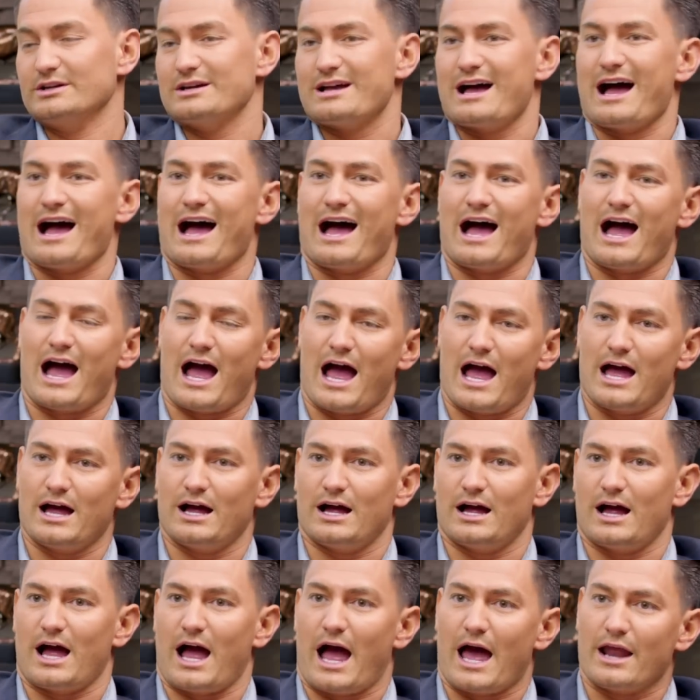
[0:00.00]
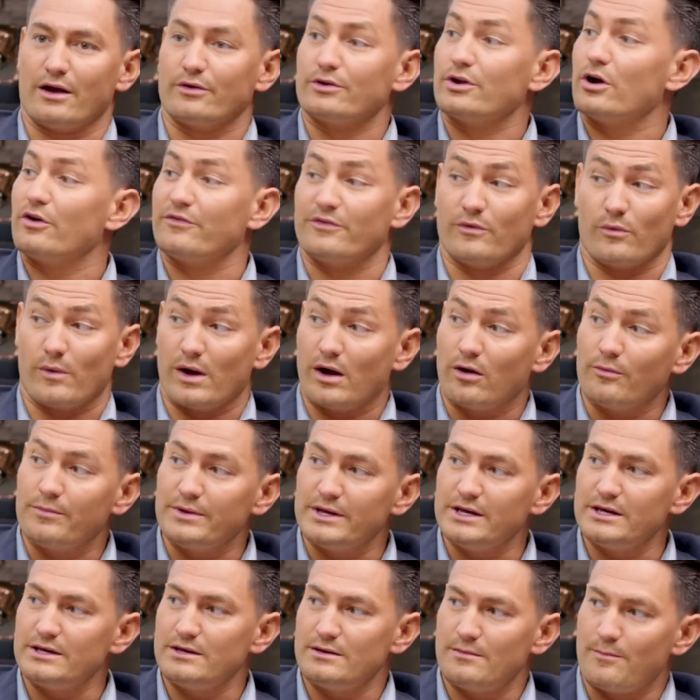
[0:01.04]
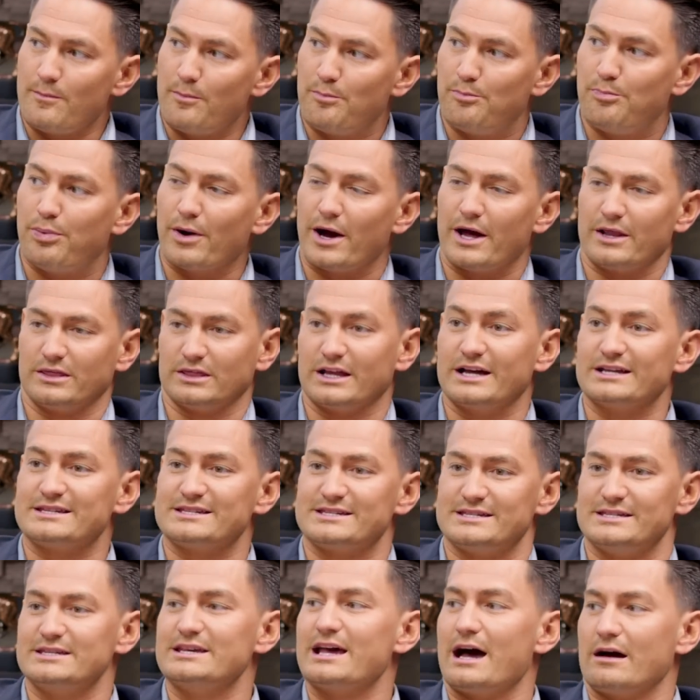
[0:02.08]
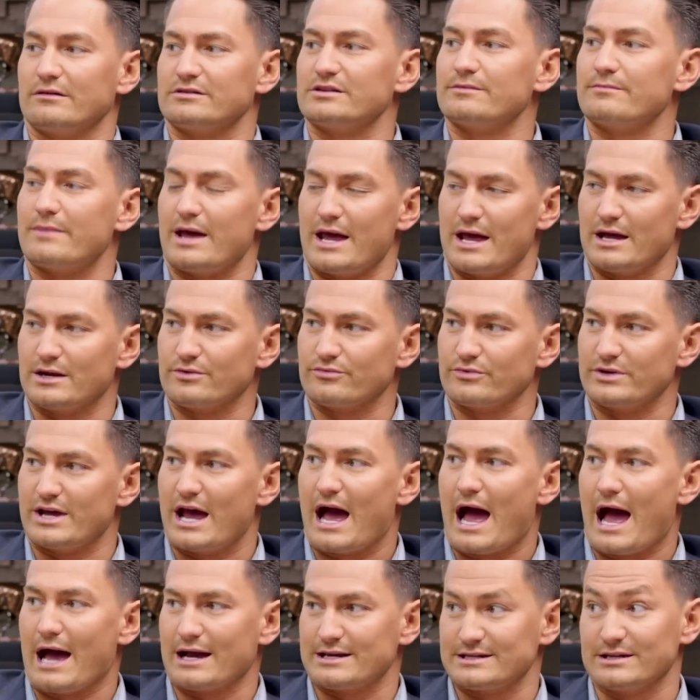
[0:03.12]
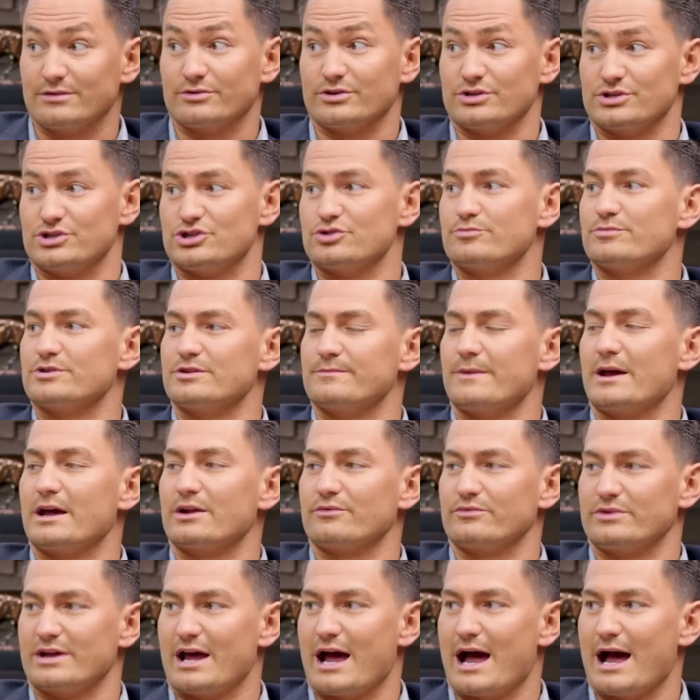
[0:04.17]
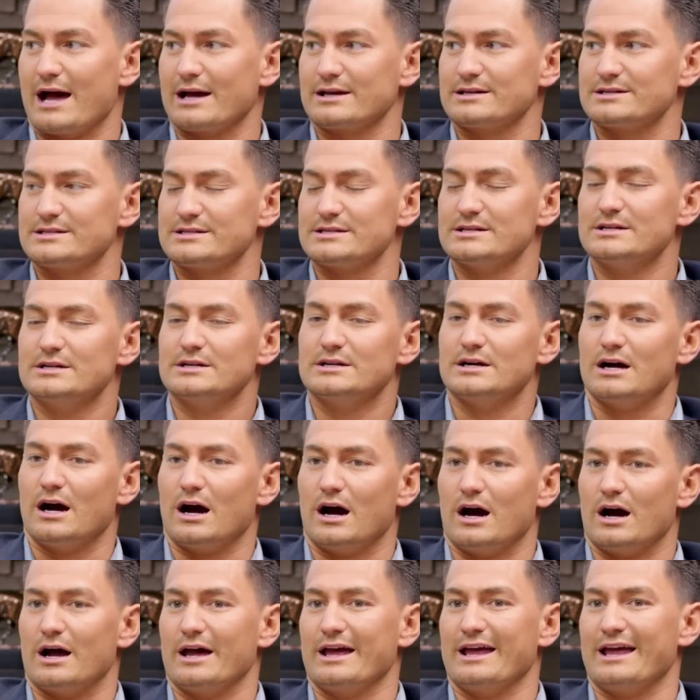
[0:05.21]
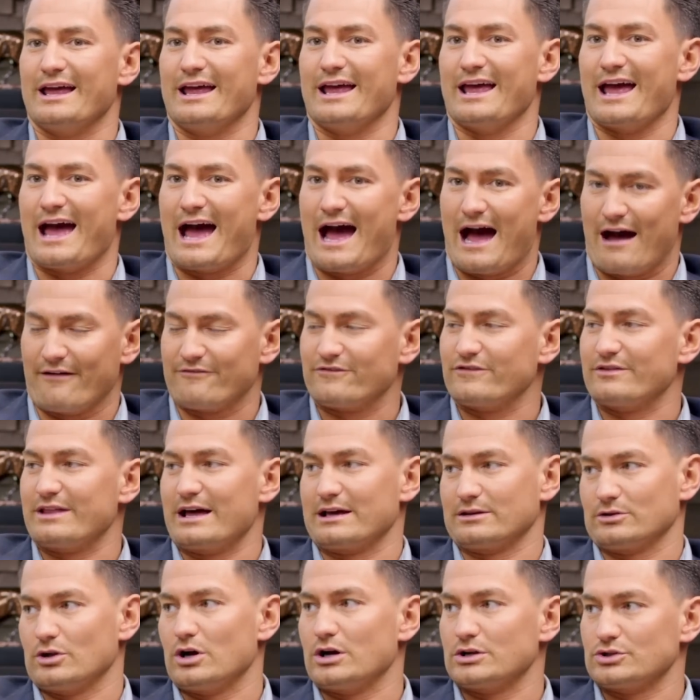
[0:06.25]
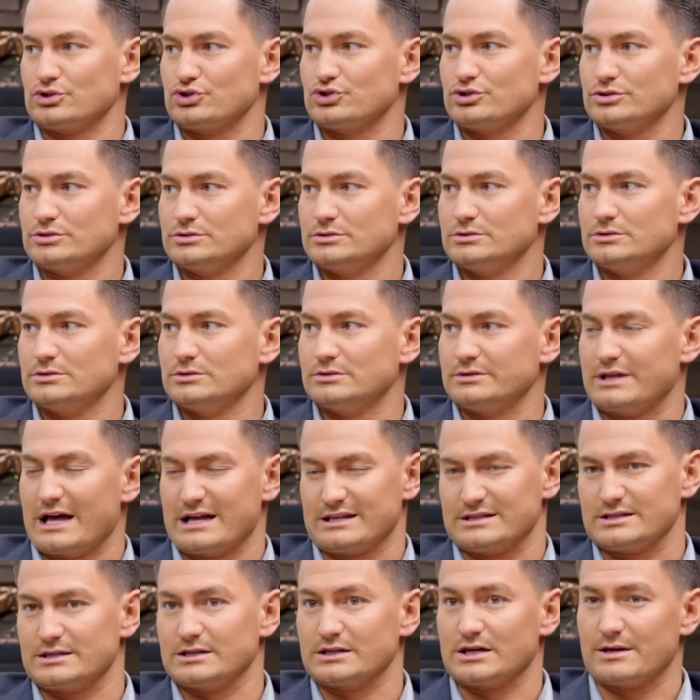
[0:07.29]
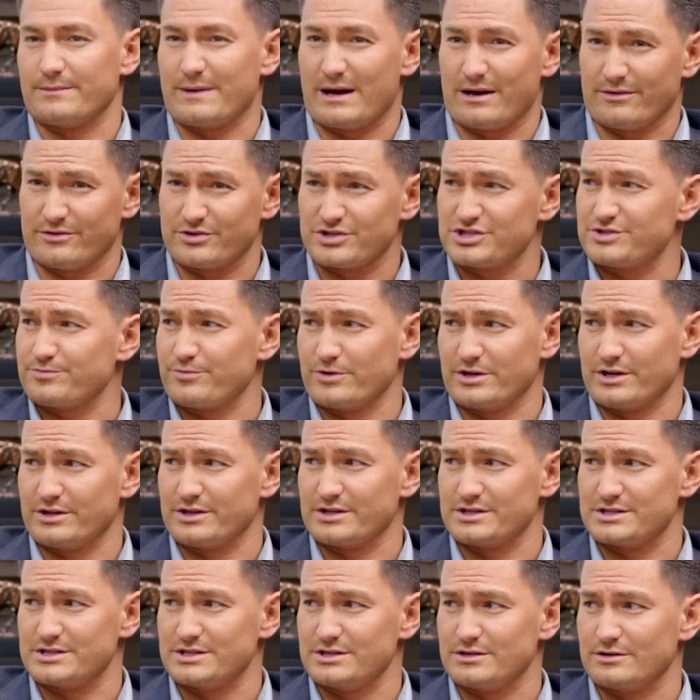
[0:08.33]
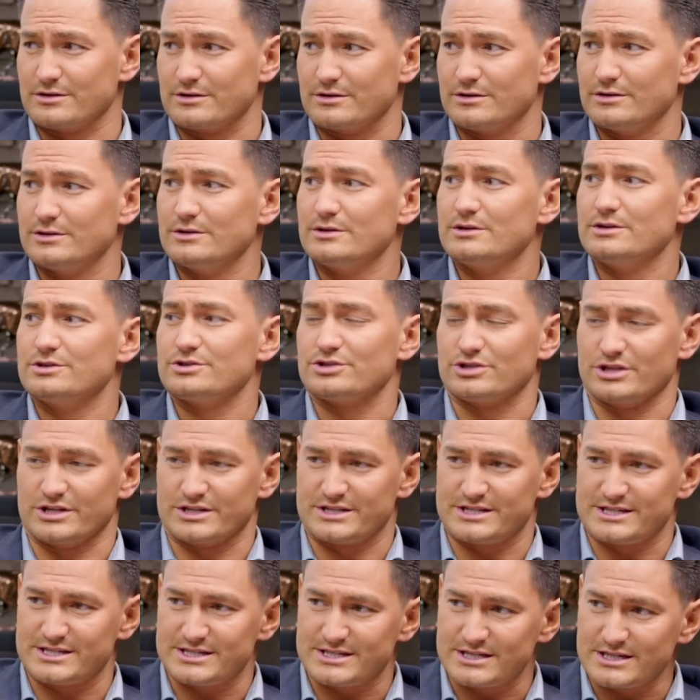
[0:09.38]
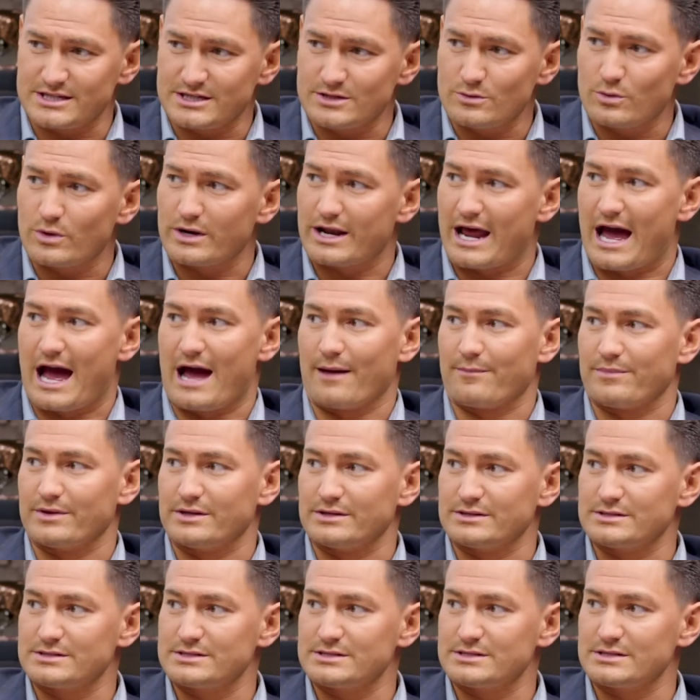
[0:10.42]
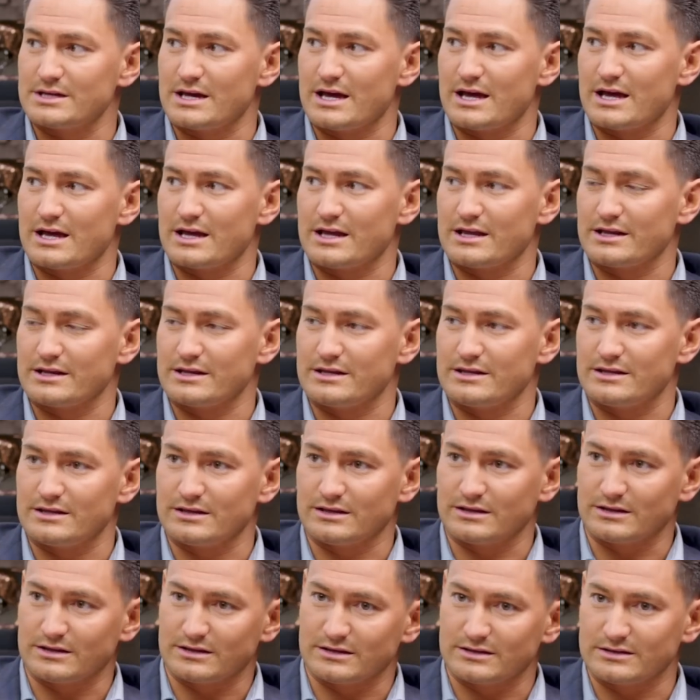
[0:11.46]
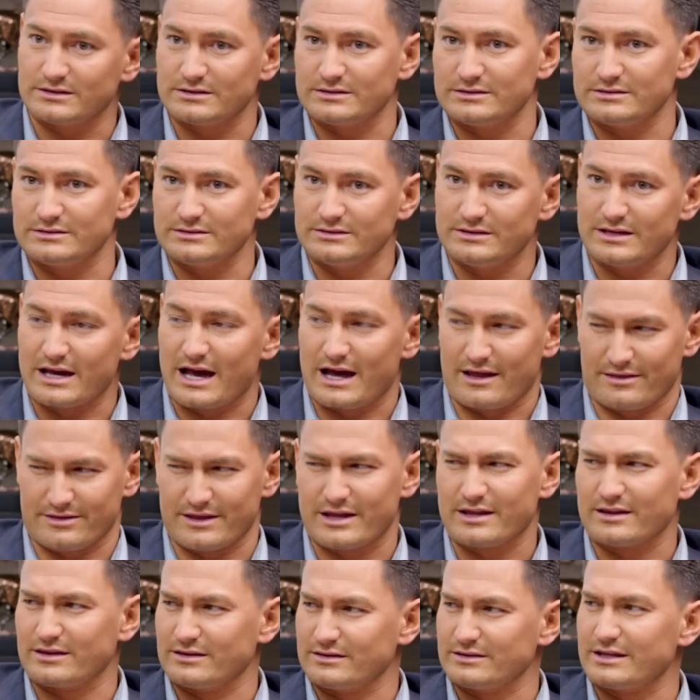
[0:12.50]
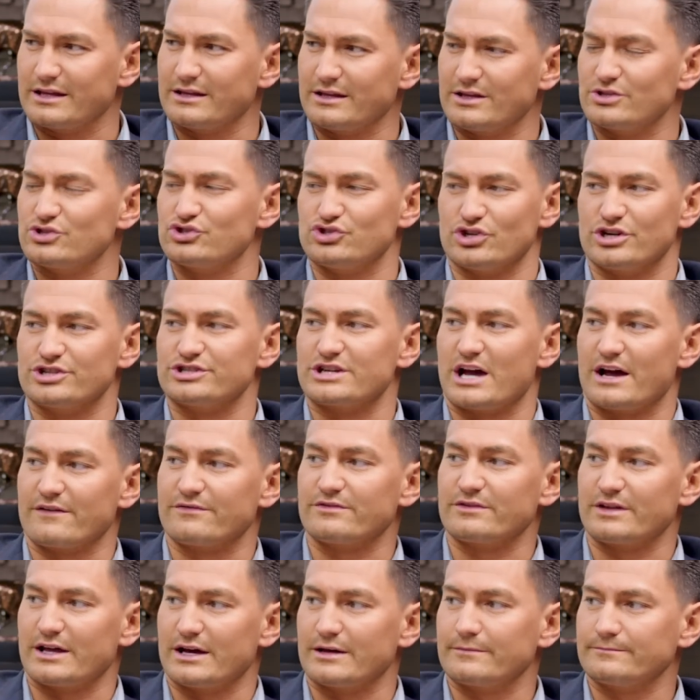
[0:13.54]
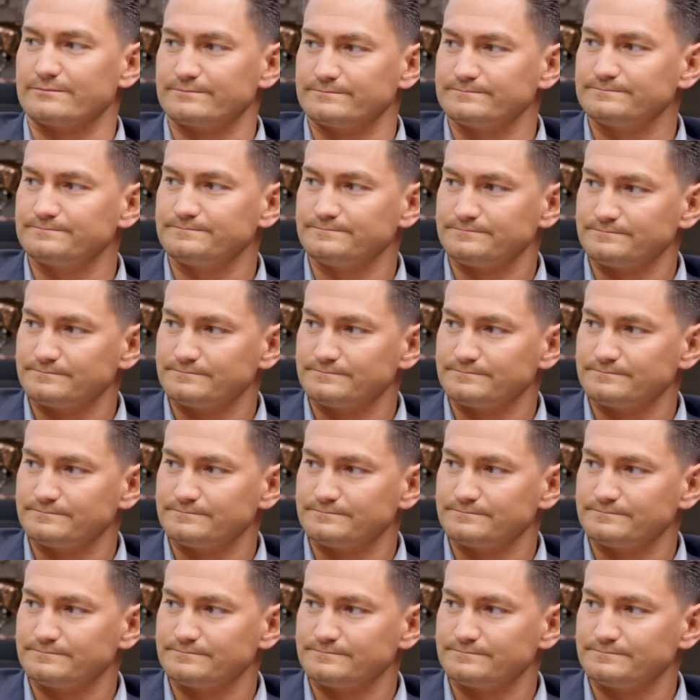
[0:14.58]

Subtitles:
I don't know if it will be, but let's see how consumer demand reacts after that launch. That's going to come out in the spring of this year. So let's see what happens. And then let's judge after that.